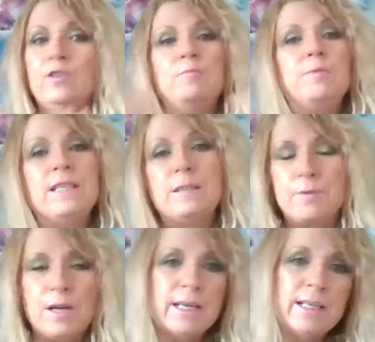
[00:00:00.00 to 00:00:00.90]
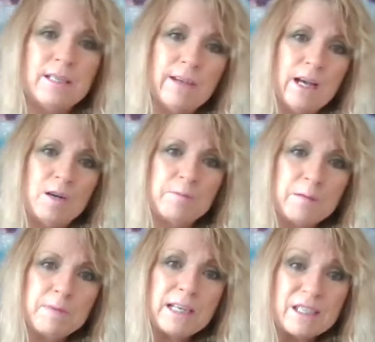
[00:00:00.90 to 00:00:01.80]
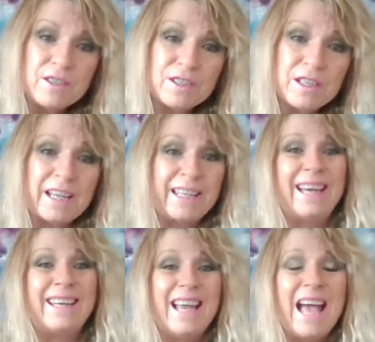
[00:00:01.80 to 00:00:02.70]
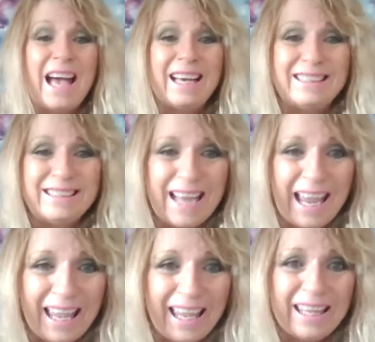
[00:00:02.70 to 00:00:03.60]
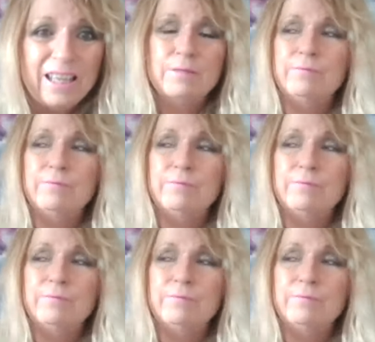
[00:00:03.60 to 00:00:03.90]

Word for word: You would be surprised of how many messages I get a day.